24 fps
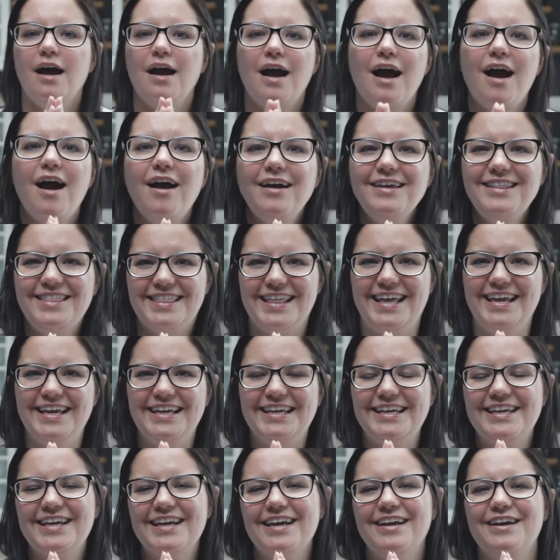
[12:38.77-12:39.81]
I
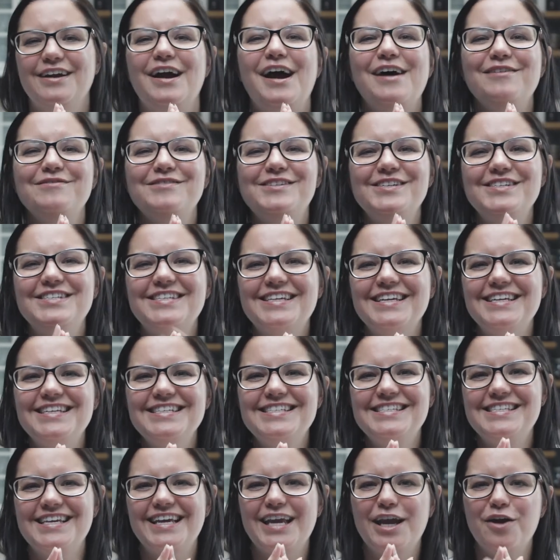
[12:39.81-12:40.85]
think I'm just going to
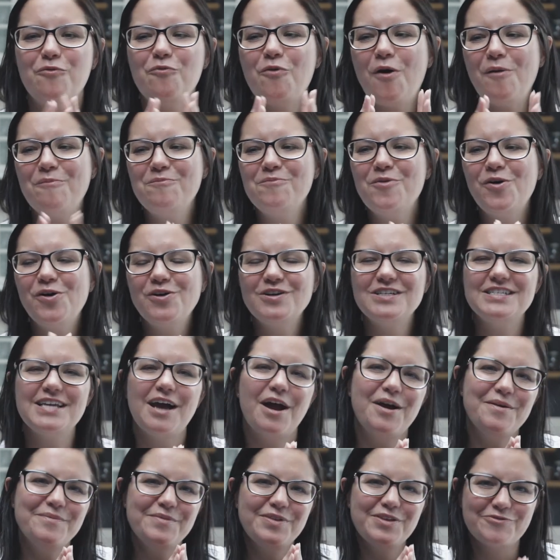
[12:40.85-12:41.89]
sing it one more
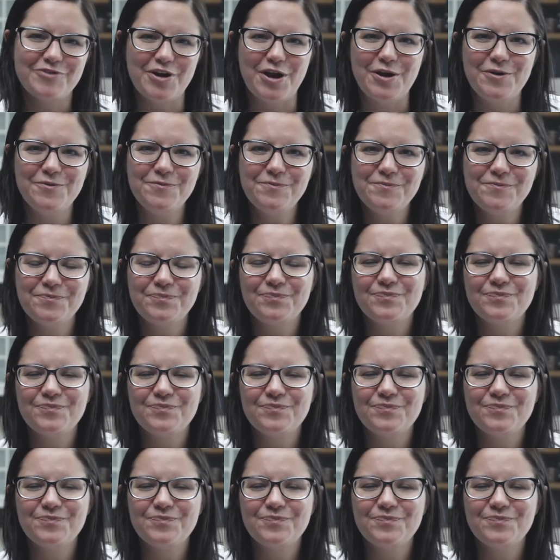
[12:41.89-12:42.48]
time through.